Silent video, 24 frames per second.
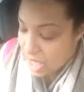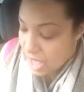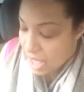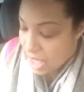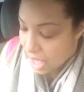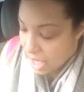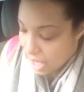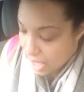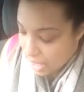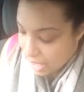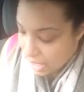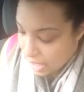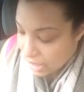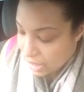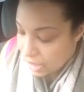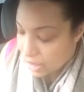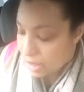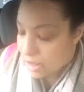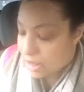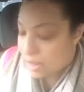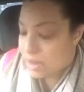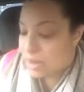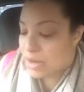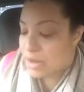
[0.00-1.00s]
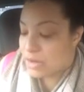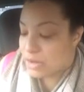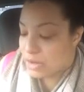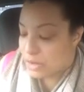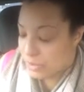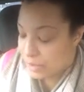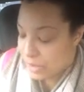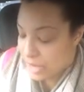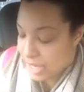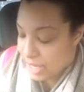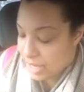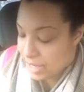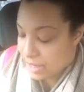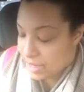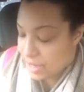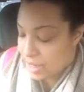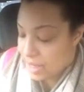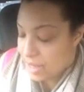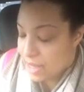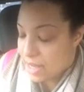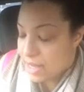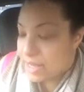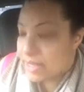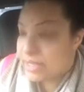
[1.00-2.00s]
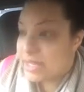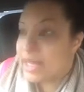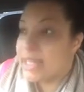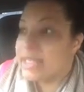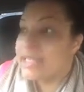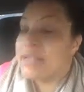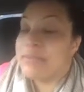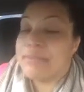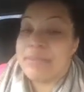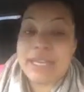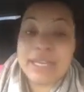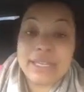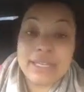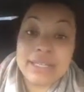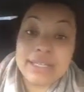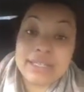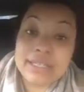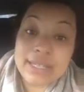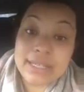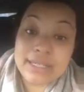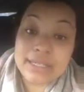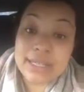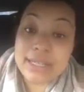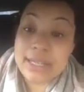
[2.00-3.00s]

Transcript: I agree. It doesn't make any sense.